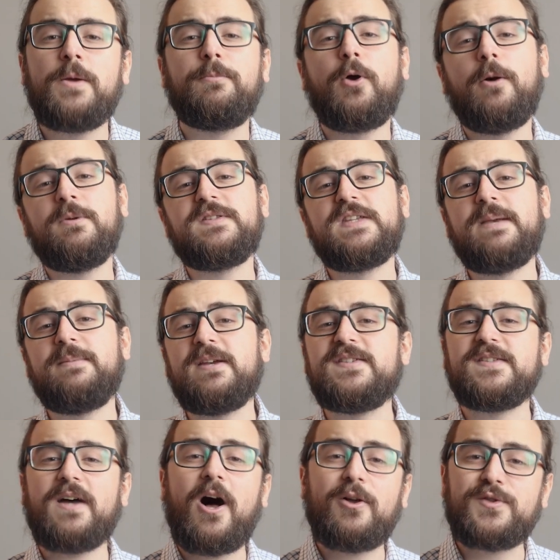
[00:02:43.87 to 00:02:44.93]
PromoTeam
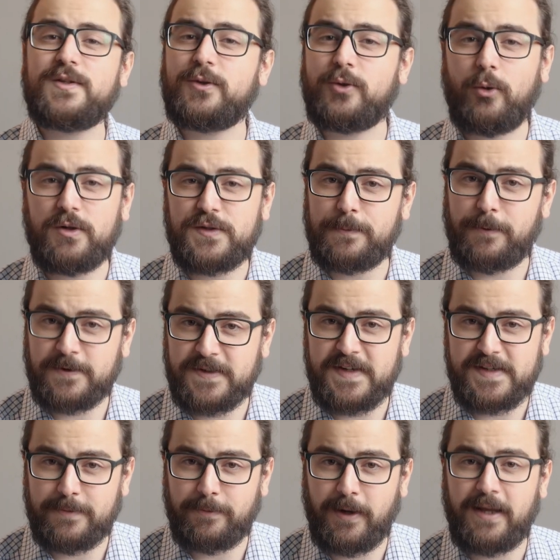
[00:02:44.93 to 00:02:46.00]
is also going to
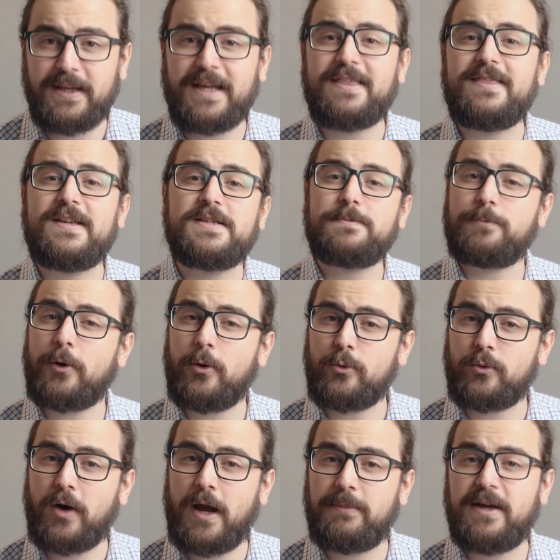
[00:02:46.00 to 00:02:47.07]
participate in this
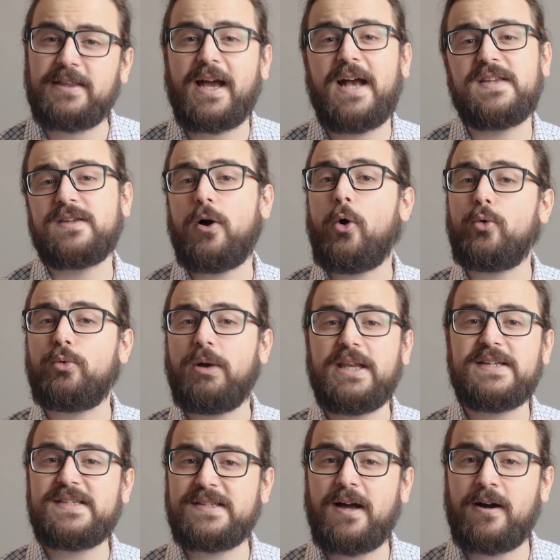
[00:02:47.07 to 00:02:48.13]
program and has already
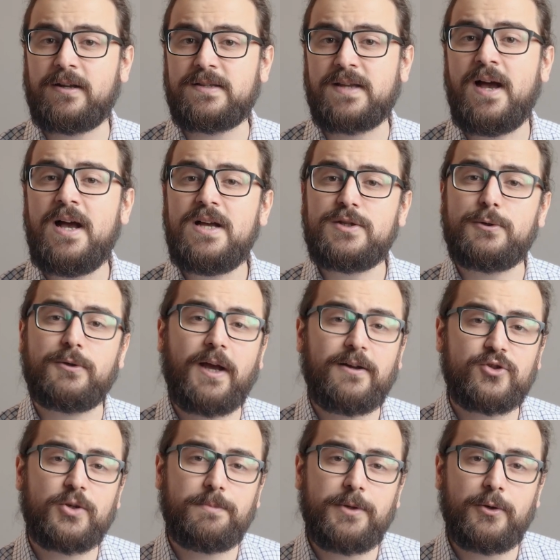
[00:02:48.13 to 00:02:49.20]
started to
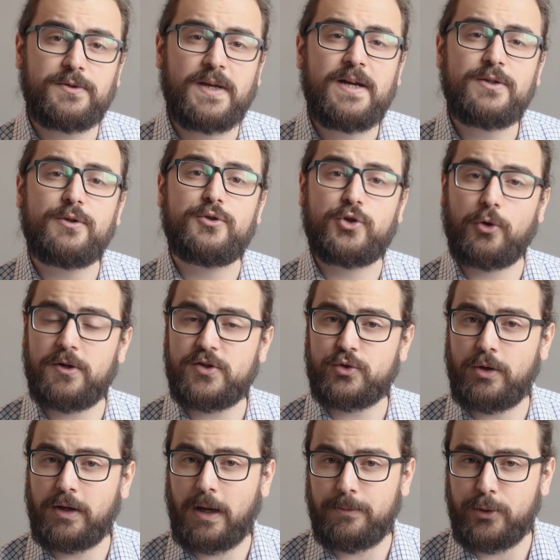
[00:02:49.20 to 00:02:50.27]
contribute to
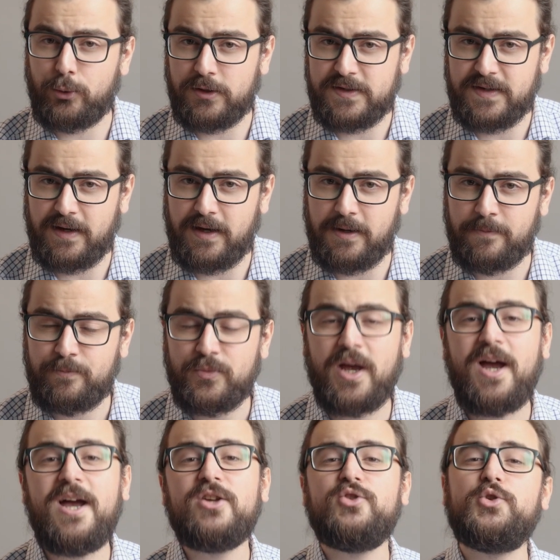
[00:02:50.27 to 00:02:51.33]
Joystream community.
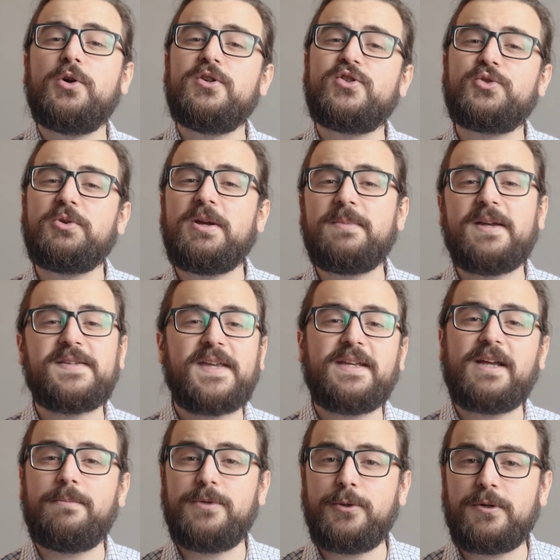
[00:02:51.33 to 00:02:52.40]
Joystream is a
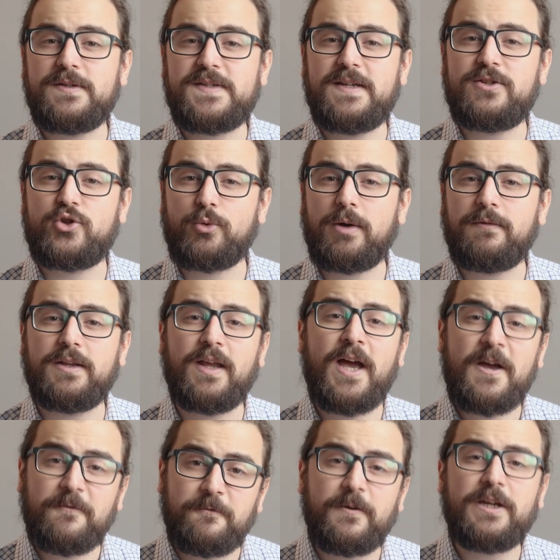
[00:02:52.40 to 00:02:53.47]
community-driven
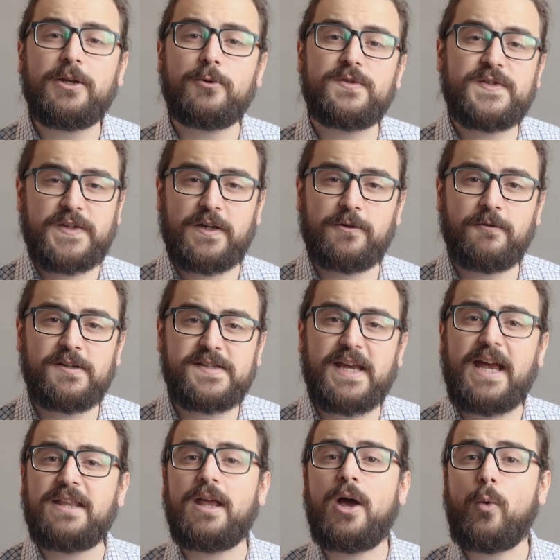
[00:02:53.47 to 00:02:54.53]
video service
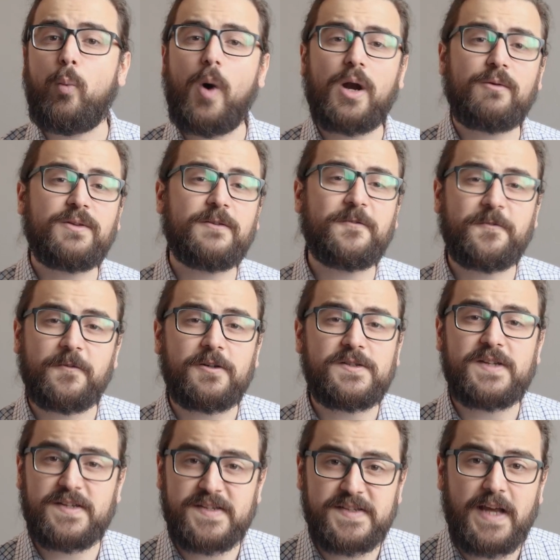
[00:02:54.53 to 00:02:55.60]
and one of the
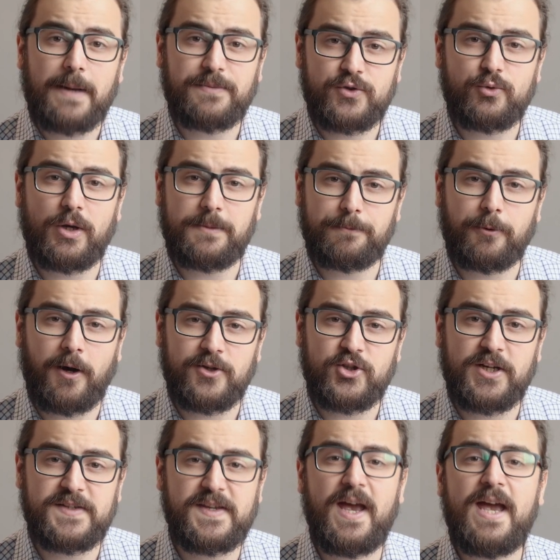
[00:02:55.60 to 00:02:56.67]
first Substrate
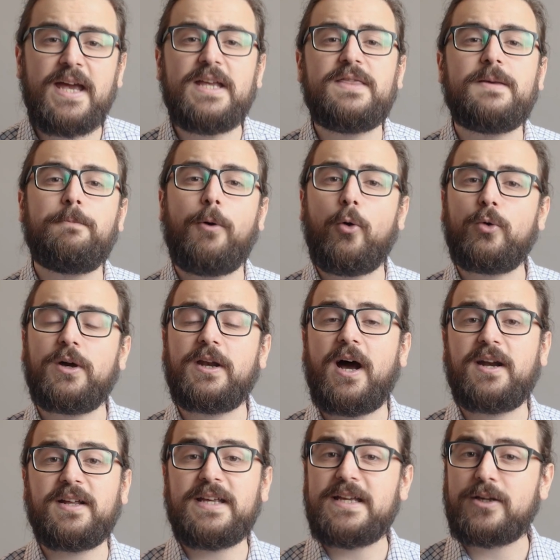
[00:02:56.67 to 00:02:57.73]
projects in the
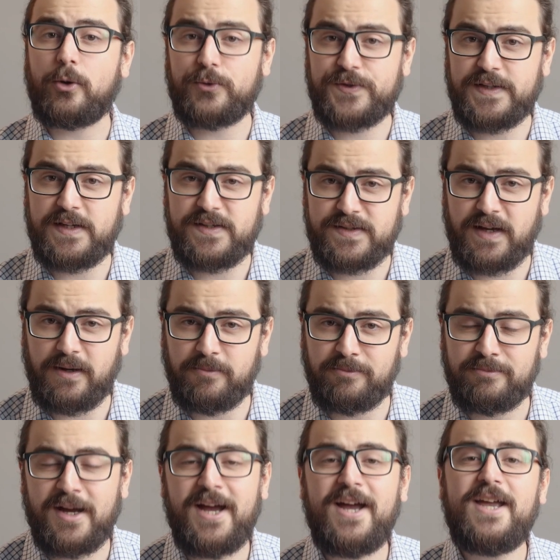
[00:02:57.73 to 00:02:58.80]
Polkadot ecosystem.
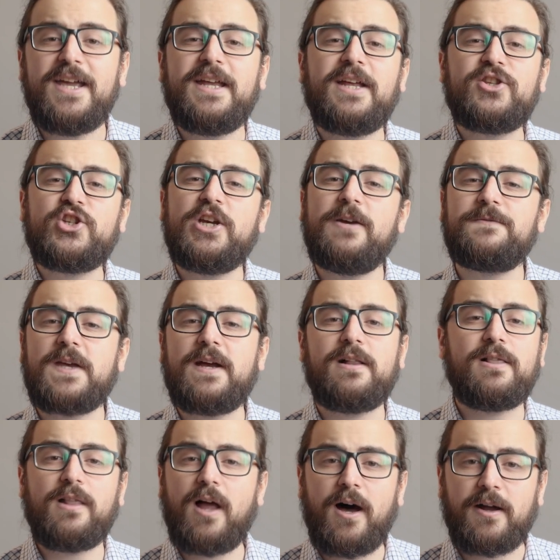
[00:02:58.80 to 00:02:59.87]
It achieved a
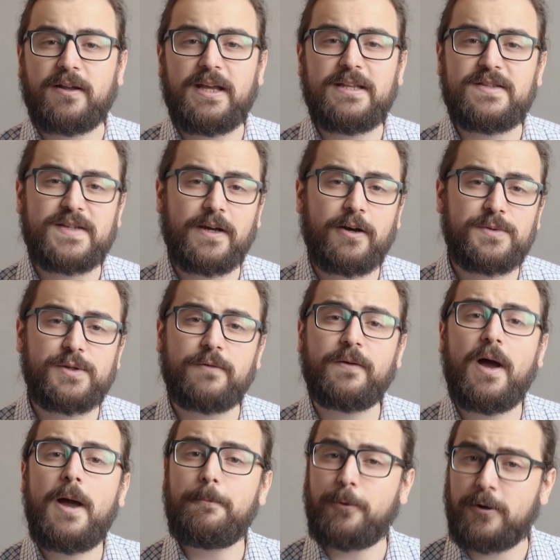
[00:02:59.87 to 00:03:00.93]
lot in terms of
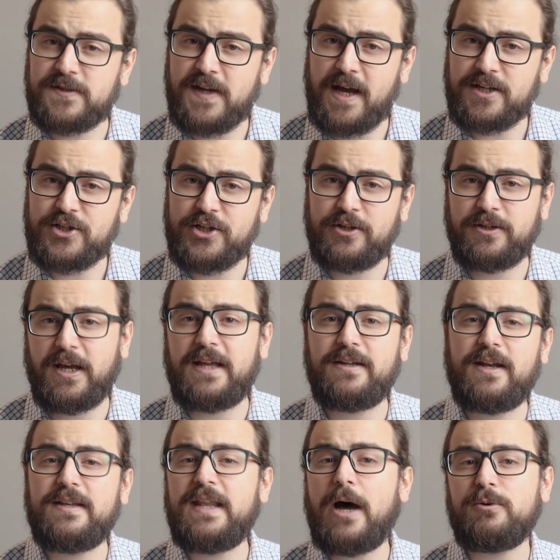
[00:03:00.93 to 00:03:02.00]
production,
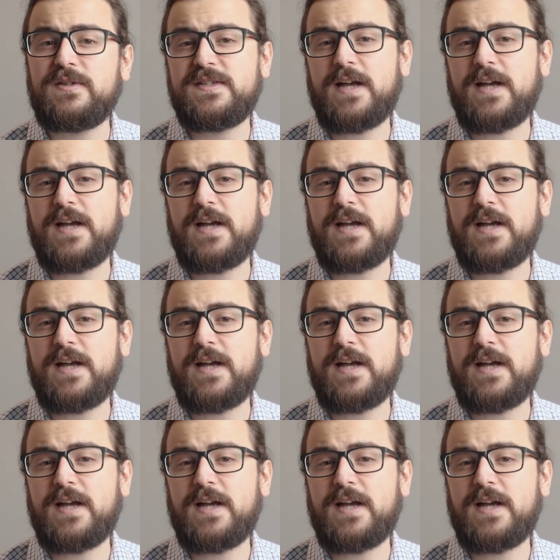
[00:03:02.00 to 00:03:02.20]
and now it's